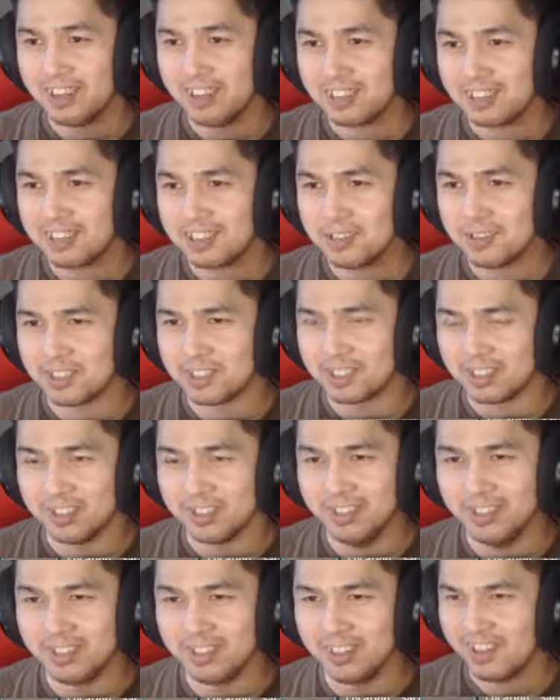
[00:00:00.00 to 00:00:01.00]
Thought she was
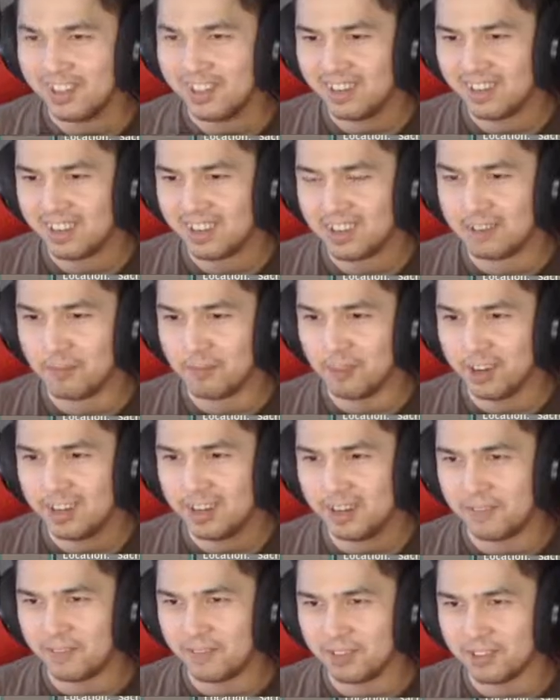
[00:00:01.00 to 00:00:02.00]
good. I gained one
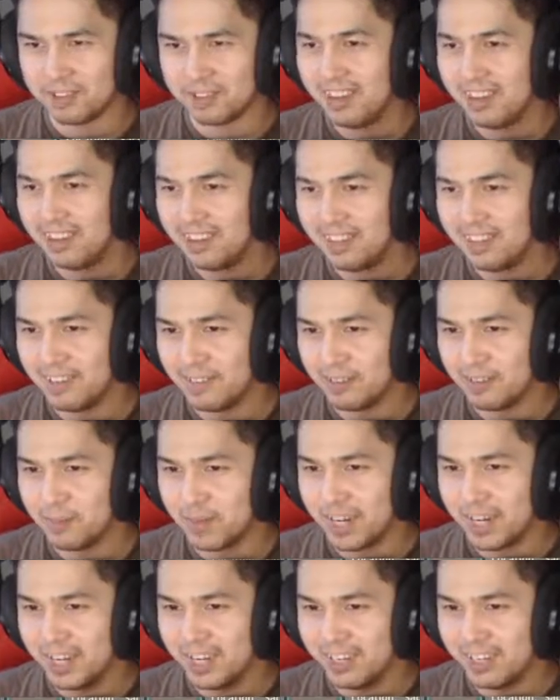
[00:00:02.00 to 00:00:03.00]
influence. Never
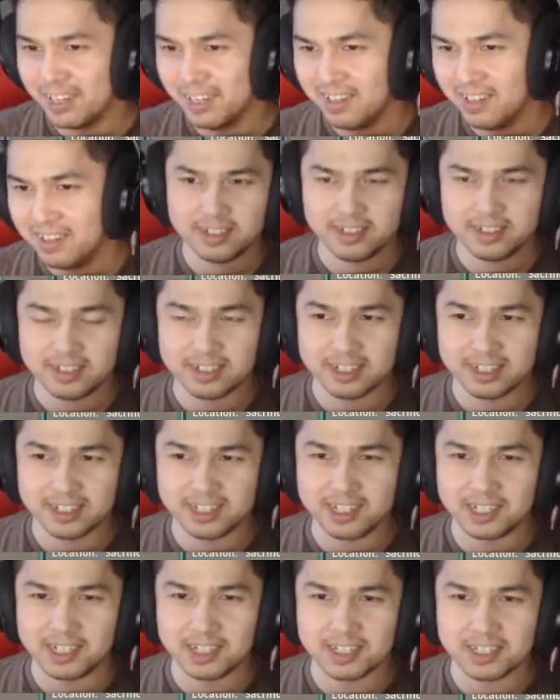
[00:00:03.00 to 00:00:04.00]
mind. It's
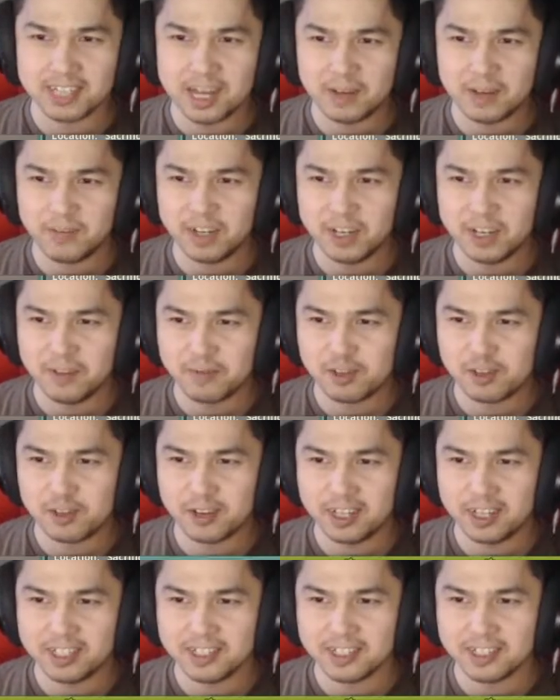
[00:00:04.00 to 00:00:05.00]
because she doesn't have enough
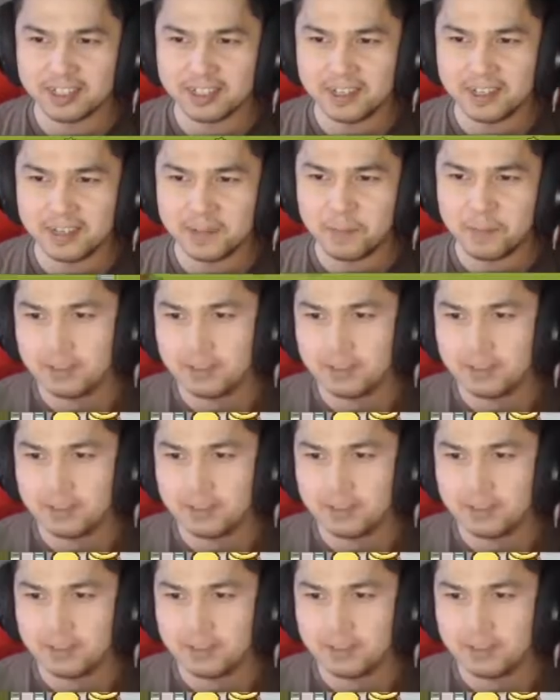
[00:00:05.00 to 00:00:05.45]
traits, isn't it?